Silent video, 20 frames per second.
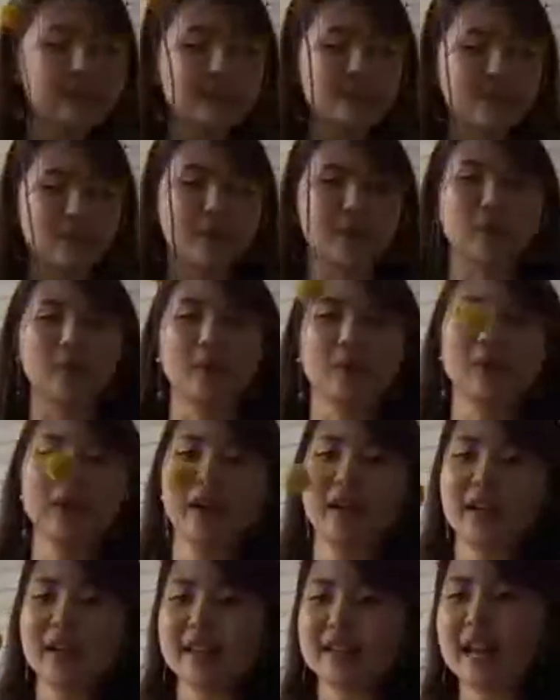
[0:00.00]

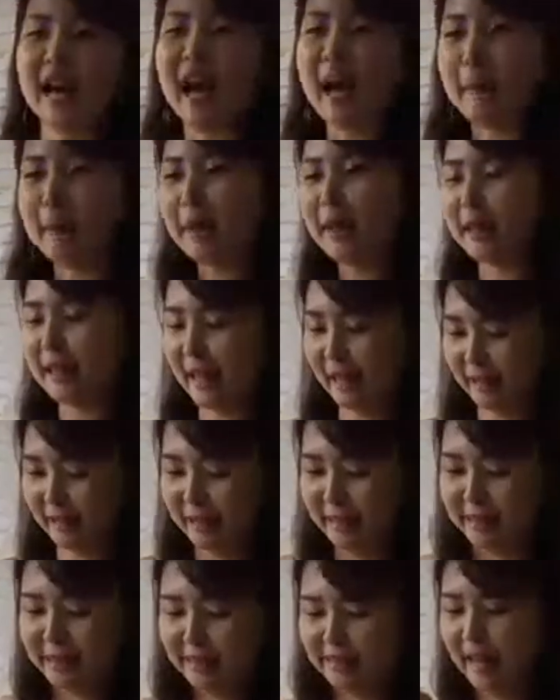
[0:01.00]
So yeah, I made
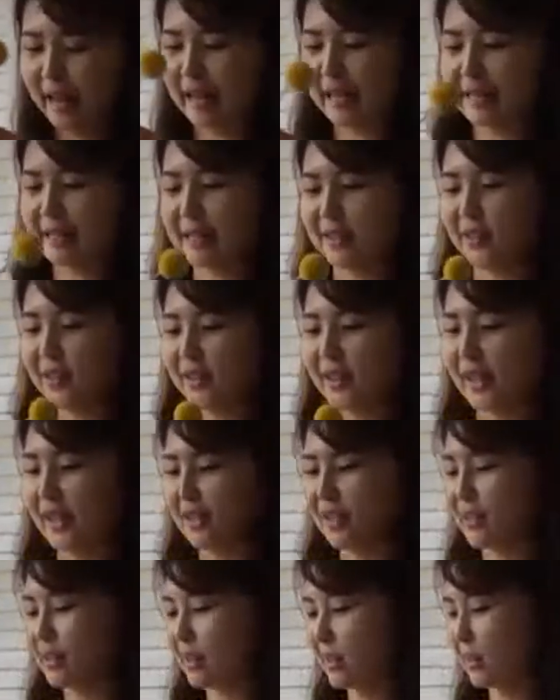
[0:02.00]
like this size and all
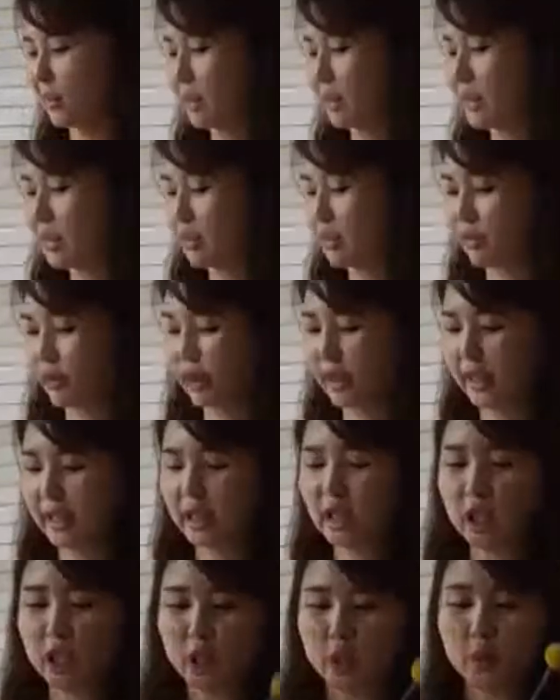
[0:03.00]
that. So these are
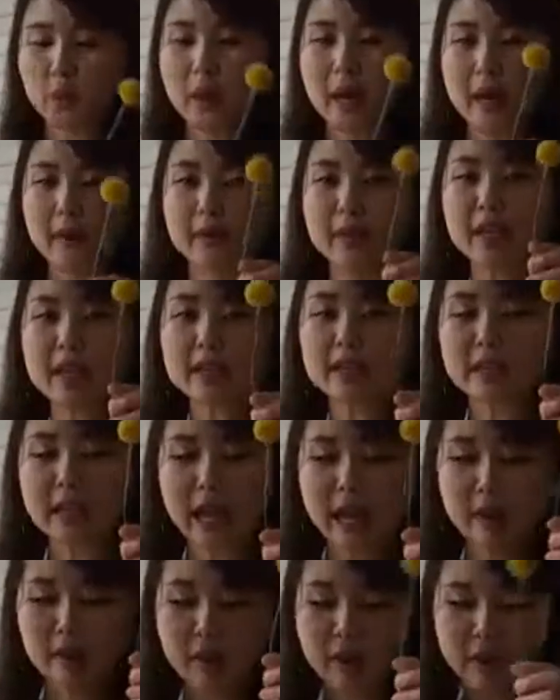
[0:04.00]
really cute. These
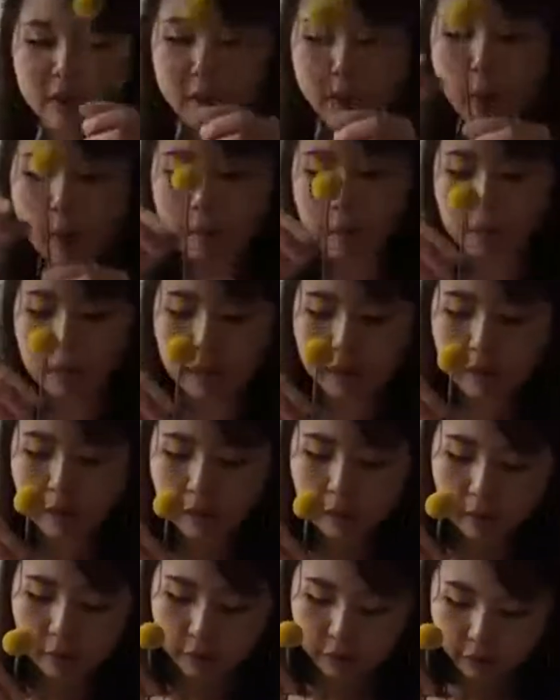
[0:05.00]
are very popular
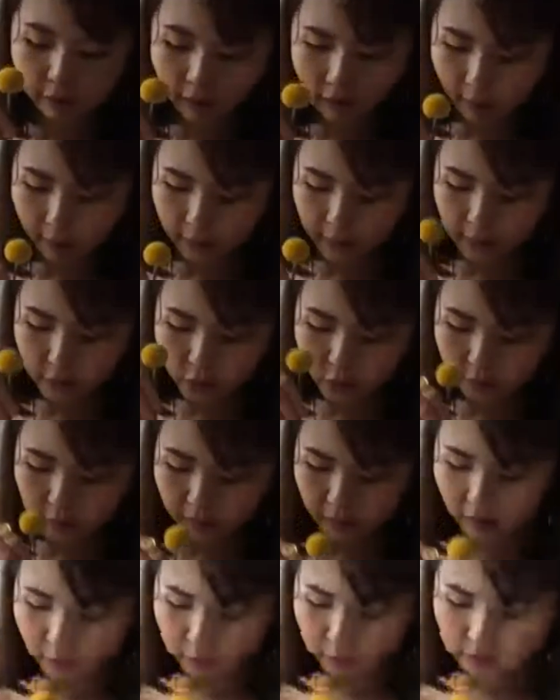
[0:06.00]
flowers to be
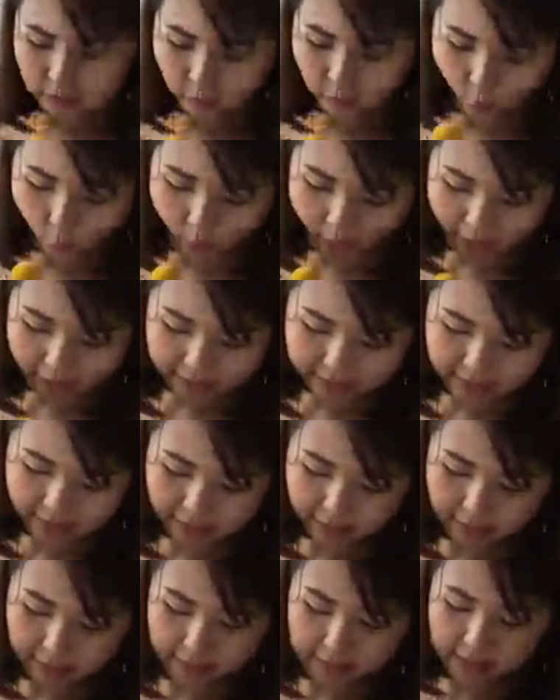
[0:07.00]
used in
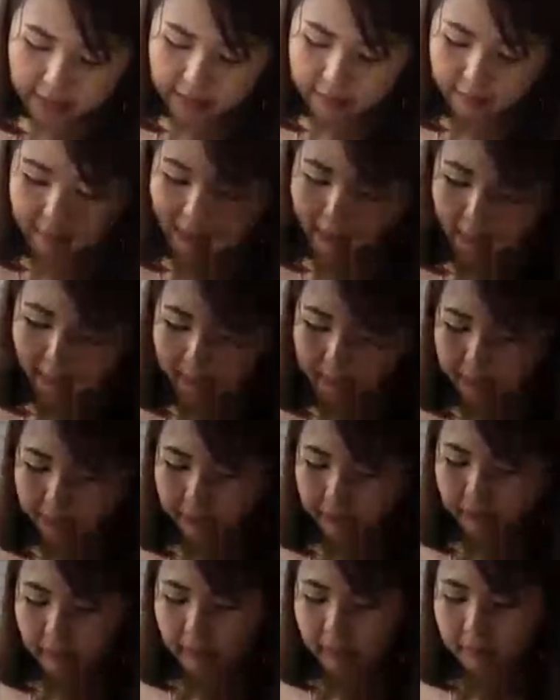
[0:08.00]
weddings. Yeah,
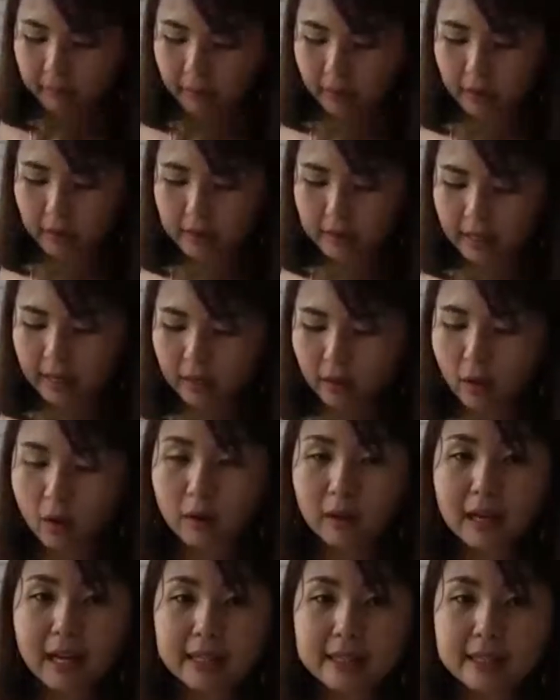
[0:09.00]
because they are
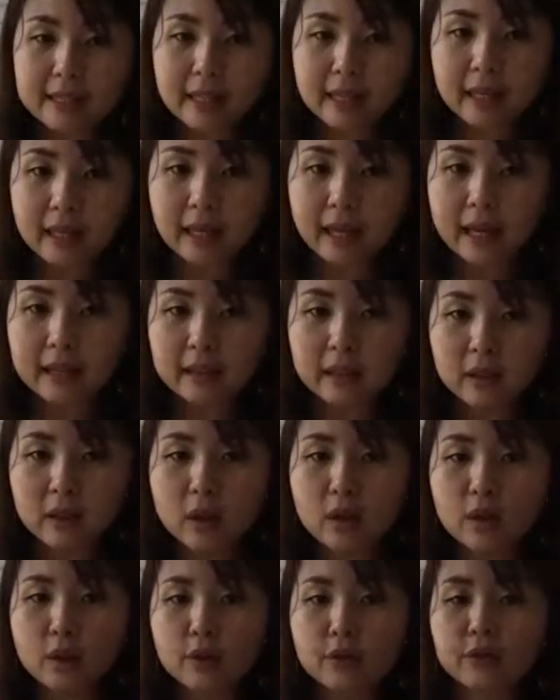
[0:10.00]
long lasting and a
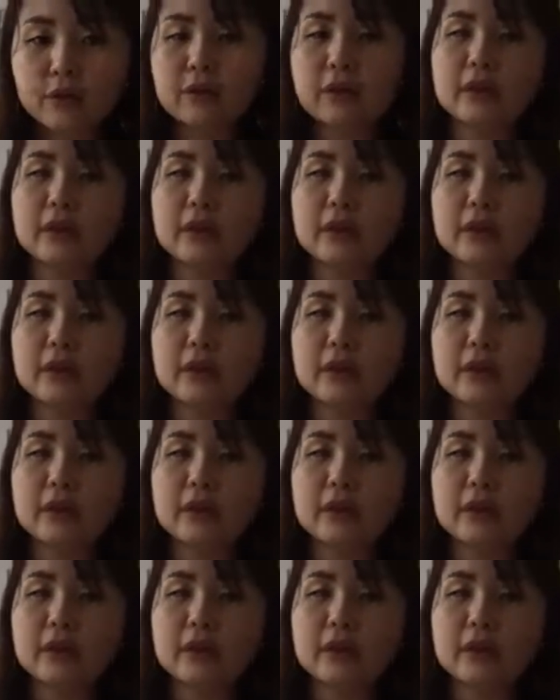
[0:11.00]
lot of